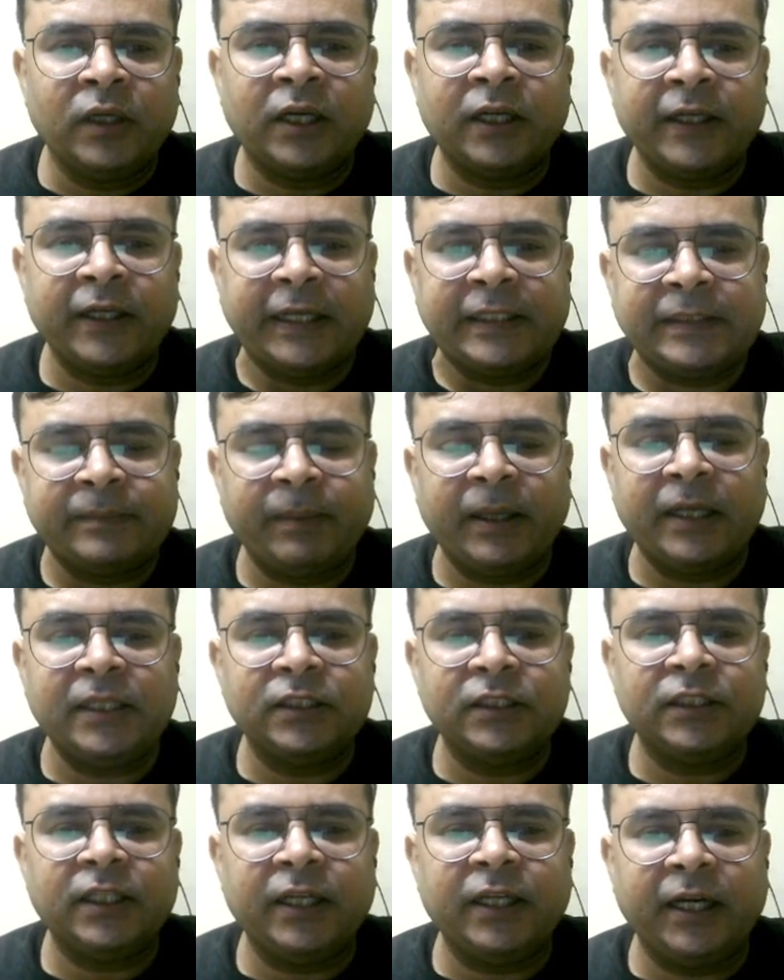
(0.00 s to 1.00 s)

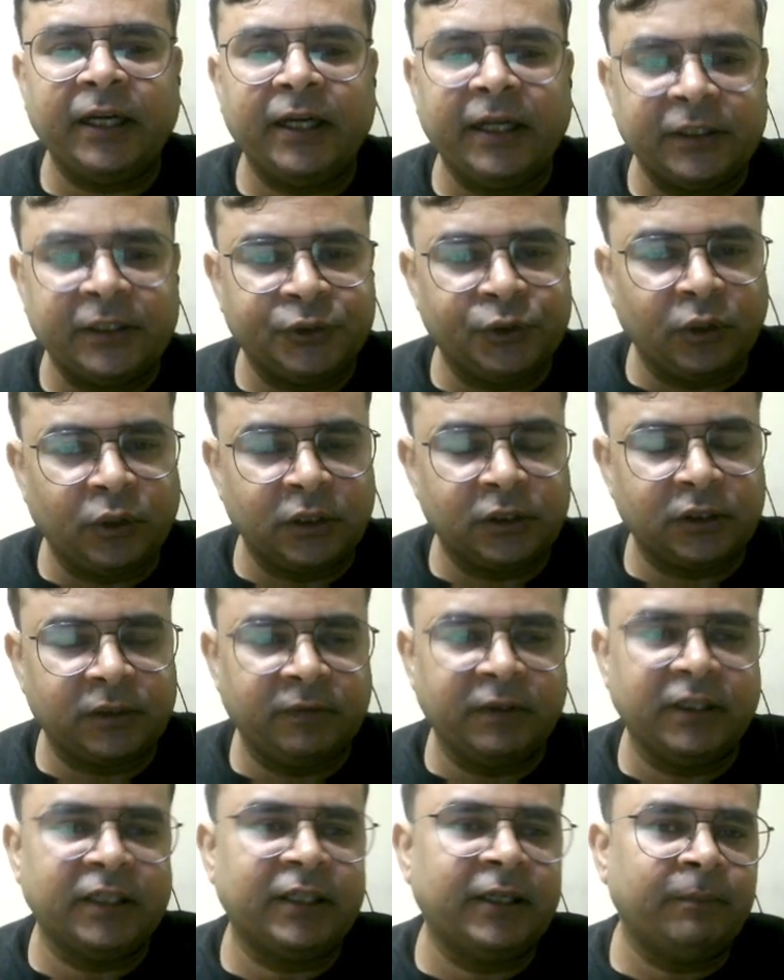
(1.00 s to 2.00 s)
expansion and exhaust
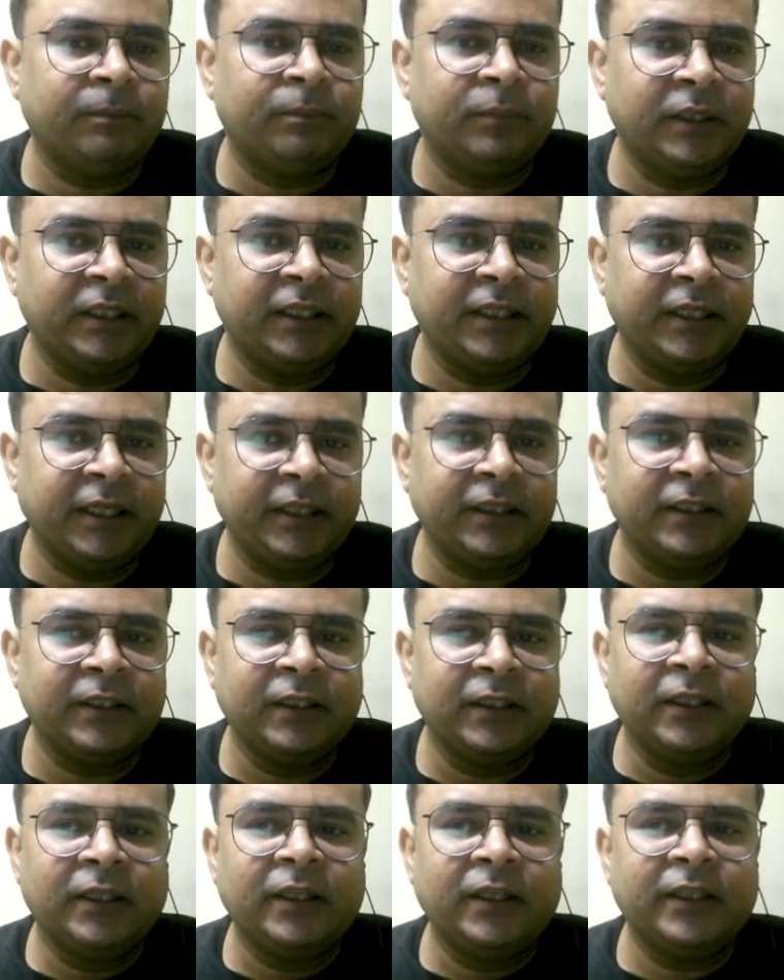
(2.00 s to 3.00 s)
will completed.
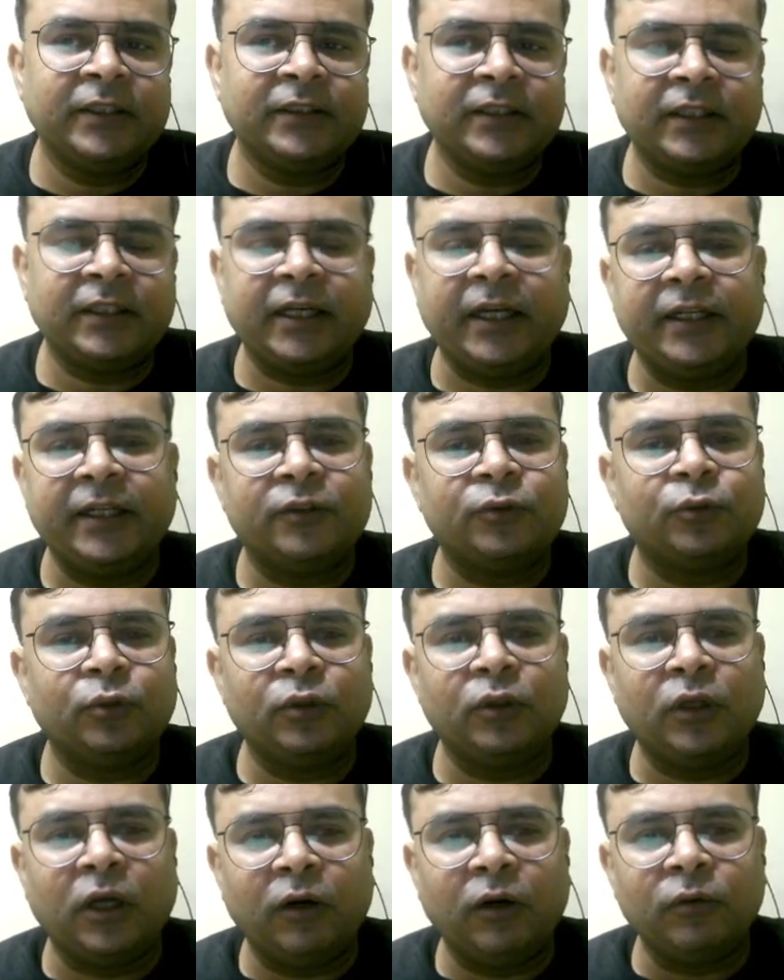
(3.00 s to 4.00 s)
Is it right? So
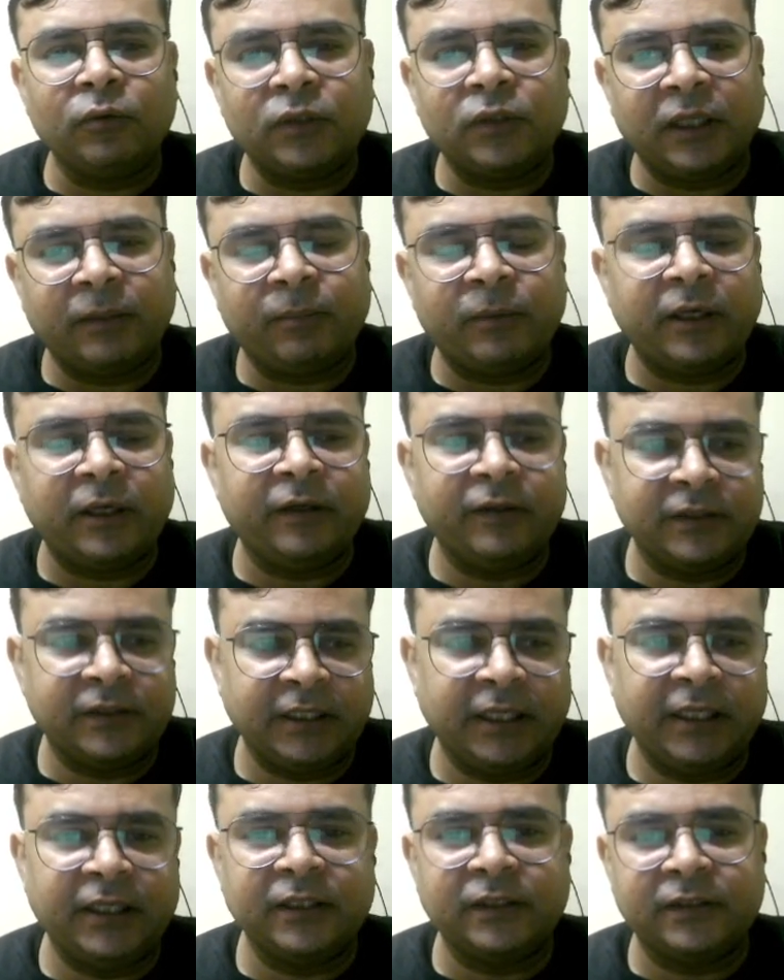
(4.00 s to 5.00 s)
now
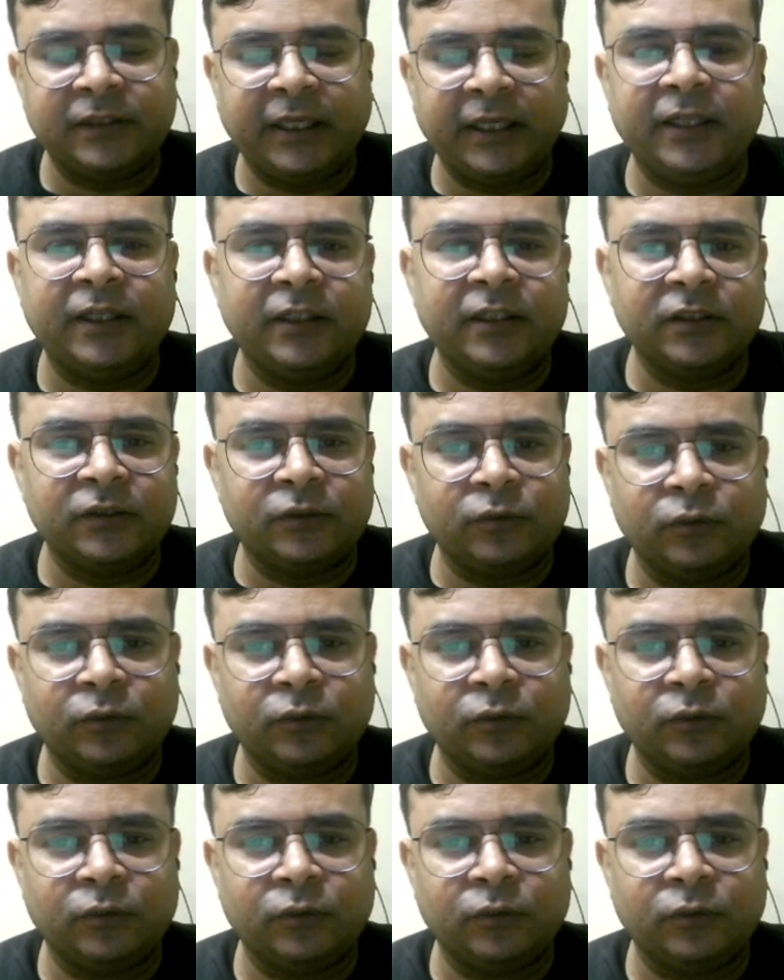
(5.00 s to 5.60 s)
thermodynamic cycle is